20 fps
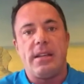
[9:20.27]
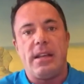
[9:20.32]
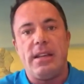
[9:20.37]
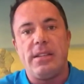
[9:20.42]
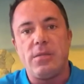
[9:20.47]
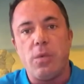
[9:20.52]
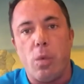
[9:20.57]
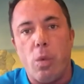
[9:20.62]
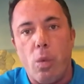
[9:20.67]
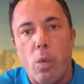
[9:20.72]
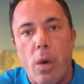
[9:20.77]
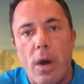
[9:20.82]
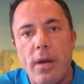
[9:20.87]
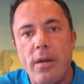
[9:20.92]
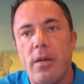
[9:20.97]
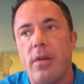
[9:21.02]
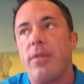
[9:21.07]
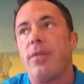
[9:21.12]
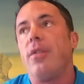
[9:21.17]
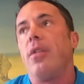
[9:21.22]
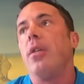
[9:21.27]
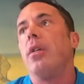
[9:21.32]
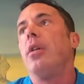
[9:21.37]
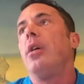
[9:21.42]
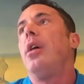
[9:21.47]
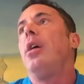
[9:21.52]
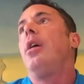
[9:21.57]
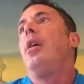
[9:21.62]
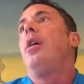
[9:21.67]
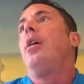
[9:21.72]
It's wonderful
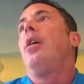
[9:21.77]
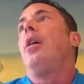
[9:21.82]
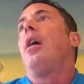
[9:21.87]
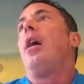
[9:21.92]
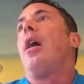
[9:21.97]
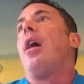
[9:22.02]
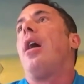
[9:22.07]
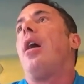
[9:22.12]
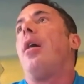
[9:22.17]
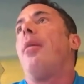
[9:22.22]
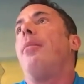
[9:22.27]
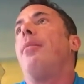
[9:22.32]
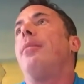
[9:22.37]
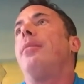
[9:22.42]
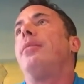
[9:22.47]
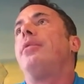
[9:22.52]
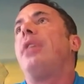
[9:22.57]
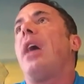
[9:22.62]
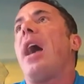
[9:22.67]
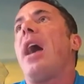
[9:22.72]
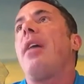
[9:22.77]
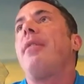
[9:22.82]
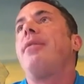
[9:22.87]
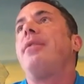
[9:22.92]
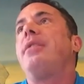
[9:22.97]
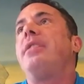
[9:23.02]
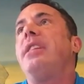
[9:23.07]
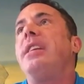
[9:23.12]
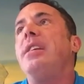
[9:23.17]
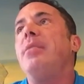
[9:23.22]
to
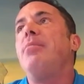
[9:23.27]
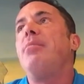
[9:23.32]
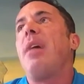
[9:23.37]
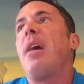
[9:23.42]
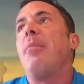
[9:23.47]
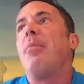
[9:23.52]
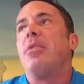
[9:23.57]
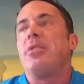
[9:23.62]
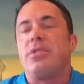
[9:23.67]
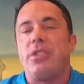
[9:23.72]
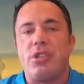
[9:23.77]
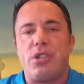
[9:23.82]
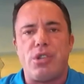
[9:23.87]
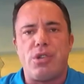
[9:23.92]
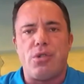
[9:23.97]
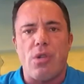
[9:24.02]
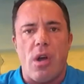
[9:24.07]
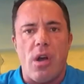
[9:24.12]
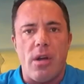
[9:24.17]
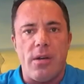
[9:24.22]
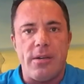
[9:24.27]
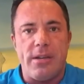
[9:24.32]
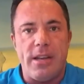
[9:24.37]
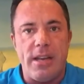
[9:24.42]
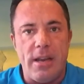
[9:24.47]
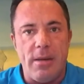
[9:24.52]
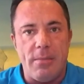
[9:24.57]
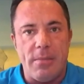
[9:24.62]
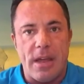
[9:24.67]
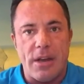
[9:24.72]
have team members, a strong
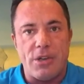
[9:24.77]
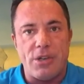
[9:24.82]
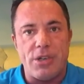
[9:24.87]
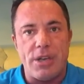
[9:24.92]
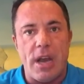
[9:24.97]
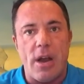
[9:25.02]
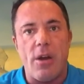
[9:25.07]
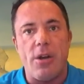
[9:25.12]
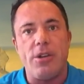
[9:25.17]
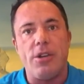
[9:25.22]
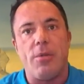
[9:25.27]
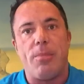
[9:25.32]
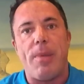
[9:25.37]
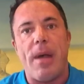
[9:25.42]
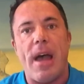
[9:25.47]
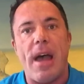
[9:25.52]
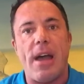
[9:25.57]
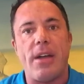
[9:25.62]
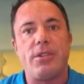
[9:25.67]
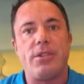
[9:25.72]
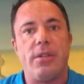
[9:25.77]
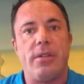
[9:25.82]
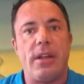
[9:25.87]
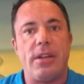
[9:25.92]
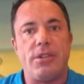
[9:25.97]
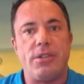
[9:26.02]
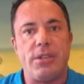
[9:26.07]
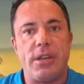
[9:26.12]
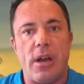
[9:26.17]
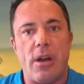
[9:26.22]
team that share in your passion,
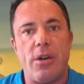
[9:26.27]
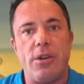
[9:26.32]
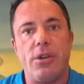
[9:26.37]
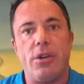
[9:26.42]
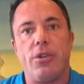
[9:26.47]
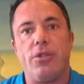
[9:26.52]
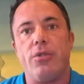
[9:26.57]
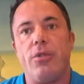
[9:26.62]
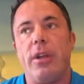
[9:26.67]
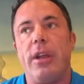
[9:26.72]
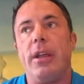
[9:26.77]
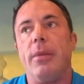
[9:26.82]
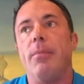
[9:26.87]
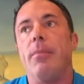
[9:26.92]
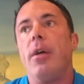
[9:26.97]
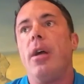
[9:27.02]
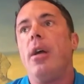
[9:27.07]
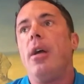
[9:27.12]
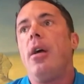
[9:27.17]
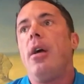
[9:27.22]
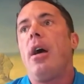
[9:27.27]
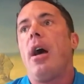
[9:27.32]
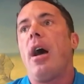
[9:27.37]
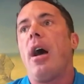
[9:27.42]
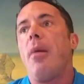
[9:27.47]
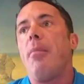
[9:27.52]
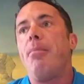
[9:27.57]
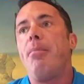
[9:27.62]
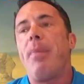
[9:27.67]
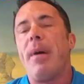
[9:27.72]
that share in your dream.
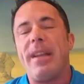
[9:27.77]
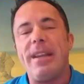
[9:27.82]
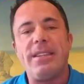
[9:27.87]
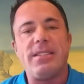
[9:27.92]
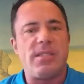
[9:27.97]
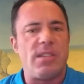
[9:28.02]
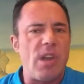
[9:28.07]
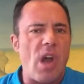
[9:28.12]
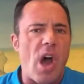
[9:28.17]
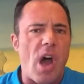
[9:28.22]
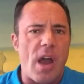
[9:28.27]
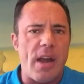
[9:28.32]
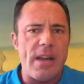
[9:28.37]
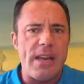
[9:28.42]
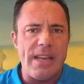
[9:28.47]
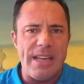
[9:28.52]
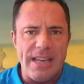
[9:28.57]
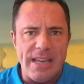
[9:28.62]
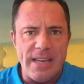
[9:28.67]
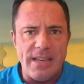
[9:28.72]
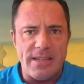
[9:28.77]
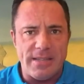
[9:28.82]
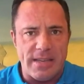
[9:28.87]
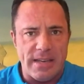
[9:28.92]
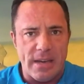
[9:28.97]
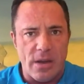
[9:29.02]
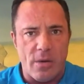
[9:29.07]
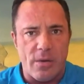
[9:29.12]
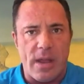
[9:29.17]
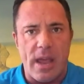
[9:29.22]
But it's not
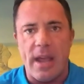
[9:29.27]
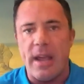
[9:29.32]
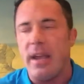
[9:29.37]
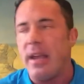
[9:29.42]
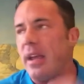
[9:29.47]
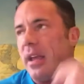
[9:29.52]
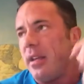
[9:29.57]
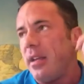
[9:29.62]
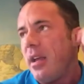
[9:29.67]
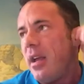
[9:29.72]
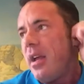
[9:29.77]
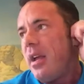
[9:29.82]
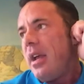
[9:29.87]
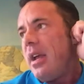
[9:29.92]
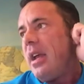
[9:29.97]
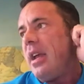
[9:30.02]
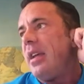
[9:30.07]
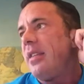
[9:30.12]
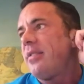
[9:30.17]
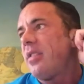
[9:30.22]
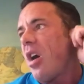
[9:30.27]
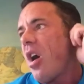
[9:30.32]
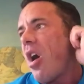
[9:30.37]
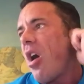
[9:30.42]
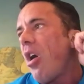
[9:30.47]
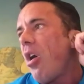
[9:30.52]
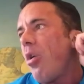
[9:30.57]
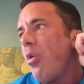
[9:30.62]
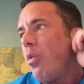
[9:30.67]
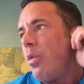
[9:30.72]
easy, okay? It's
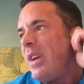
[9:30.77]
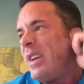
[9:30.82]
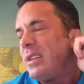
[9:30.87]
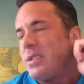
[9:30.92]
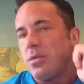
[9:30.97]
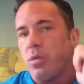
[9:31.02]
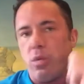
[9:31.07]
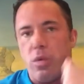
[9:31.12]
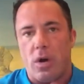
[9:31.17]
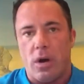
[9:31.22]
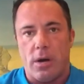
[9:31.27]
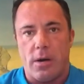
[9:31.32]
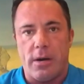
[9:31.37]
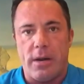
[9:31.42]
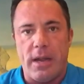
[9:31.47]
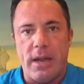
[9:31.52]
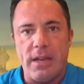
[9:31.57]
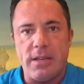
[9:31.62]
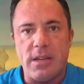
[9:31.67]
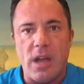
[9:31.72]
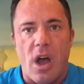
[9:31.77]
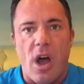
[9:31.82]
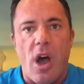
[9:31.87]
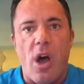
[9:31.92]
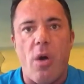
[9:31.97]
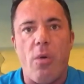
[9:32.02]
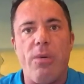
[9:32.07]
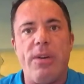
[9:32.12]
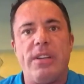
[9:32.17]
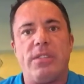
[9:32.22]
always work. It's
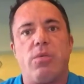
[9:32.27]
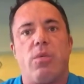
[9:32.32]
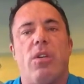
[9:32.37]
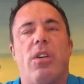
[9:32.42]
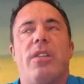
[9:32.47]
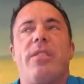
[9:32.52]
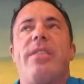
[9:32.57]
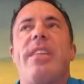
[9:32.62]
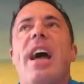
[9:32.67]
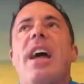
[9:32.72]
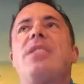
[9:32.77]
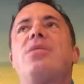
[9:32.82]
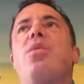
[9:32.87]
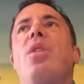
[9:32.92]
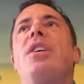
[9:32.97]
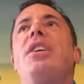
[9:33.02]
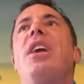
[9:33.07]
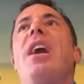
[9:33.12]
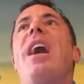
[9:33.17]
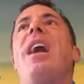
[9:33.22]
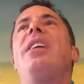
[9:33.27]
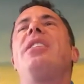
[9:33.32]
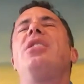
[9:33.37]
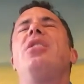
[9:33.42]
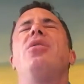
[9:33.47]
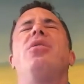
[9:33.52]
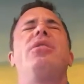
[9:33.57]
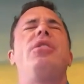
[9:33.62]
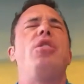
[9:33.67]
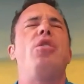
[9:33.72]
always work. That's why
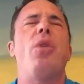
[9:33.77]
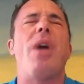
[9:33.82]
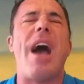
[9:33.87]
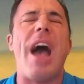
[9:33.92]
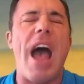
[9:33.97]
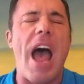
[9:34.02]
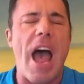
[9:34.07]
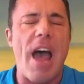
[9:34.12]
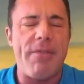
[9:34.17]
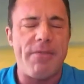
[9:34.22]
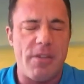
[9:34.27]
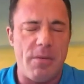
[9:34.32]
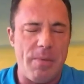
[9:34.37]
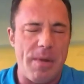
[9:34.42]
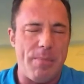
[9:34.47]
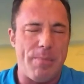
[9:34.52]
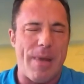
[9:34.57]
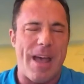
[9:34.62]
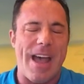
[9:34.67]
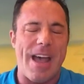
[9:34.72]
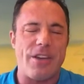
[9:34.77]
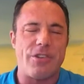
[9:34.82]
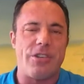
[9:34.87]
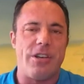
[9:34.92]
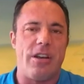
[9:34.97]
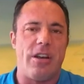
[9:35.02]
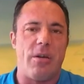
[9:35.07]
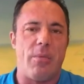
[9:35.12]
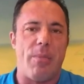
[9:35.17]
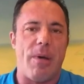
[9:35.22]
you have to be
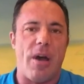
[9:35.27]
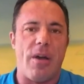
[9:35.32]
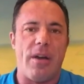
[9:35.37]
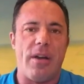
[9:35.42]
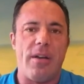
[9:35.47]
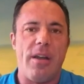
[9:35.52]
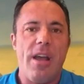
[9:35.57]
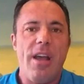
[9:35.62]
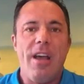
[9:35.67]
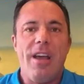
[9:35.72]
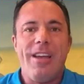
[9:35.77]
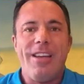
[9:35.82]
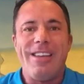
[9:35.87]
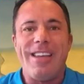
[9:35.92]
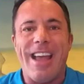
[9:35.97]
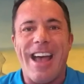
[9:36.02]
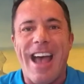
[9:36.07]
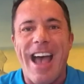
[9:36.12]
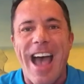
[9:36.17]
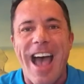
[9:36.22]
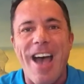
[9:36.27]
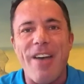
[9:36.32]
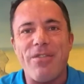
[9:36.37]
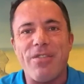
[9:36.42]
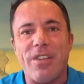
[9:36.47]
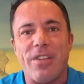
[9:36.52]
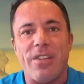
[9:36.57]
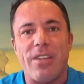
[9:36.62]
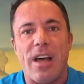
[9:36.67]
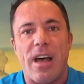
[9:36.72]
passionate about it. You
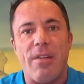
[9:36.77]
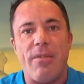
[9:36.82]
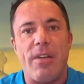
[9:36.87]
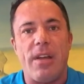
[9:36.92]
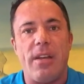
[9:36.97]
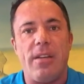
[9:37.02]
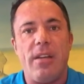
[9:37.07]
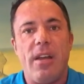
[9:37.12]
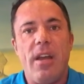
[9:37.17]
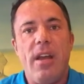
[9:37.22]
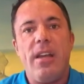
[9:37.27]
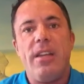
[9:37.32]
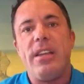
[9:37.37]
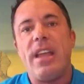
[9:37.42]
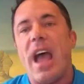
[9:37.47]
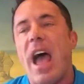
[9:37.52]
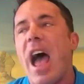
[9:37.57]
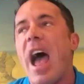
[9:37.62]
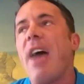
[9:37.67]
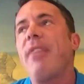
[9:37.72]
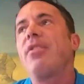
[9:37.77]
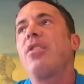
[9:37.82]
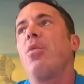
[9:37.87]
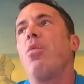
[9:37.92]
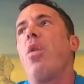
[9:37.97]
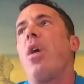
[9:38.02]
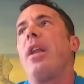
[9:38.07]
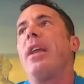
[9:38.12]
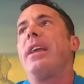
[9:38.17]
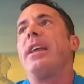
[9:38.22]
have to love it. You have to
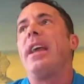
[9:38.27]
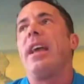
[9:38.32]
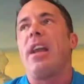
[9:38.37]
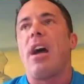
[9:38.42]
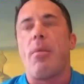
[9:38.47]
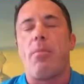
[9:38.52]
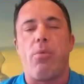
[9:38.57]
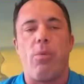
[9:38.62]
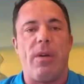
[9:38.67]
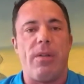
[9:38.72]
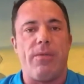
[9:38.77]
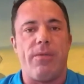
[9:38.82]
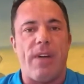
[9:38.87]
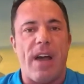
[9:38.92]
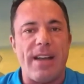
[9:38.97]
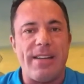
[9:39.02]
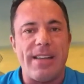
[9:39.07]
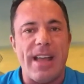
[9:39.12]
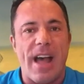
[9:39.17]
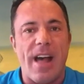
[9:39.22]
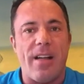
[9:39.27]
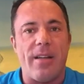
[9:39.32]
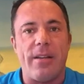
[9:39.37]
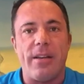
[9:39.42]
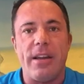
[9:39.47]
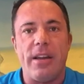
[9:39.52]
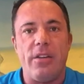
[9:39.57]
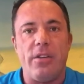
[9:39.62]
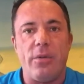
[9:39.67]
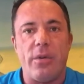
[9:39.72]
want to get up with
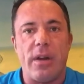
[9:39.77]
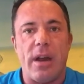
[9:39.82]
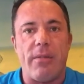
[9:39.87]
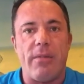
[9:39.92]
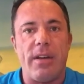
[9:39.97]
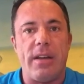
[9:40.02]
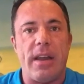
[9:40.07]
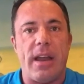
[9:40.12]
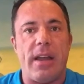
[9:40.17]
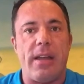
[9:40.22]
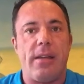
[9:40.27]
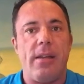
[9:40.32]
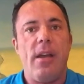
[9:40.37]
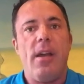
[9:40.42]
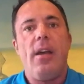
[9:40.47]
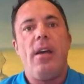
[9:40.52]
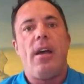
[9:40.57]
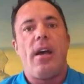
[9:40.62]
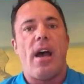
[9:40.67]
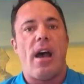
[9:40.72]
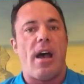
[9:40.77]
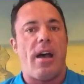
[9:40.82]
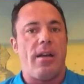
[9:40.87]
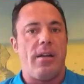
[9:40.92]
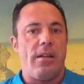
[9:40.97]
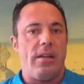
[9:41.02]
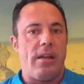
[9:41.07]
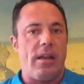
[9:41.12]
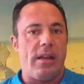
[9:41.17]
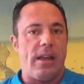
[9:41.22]
vitality and do it every day.
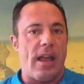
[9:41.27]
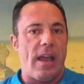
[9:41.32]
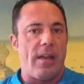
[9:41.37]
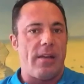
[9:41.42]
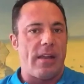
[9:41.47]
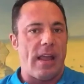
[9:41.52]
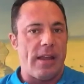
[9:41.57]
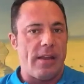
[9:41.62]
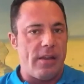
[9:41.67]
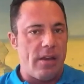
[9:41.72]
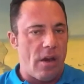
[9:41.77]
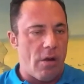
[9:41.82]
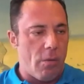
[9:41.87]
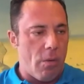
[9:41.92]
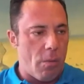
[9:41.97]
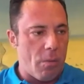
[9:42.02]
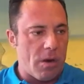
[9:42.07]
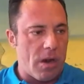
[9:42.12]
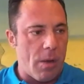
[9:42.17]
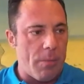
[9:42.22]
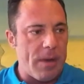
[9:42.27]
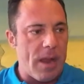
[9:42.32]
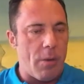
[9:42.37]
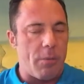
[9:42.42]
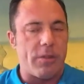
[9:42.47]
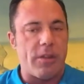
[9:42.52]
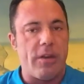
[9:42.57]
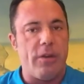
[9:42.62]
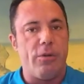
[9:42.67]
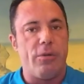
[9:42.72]
Again, like, what we're coming
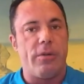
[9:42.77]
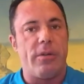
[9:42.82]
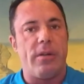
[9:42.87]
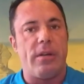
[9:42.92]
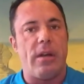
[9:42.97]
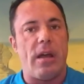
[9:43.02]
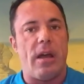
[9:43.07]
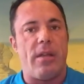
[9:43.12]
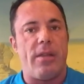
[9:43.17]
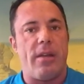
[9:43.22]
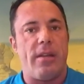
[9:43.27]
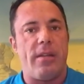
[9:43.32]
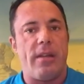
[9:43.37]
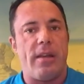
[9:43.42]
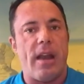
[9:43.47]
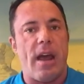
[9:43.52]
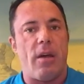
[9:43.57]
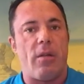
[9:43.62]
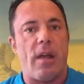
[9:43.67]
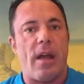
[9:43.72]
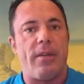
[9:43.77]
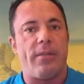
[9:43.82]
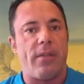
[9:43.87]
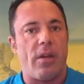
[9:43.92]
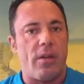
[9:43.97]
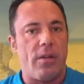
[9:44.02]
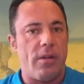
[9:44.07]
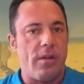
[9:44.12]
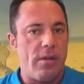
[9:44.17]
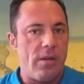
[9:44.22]
out with the Now
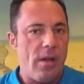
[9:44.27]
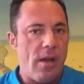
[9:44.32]
lifestyle.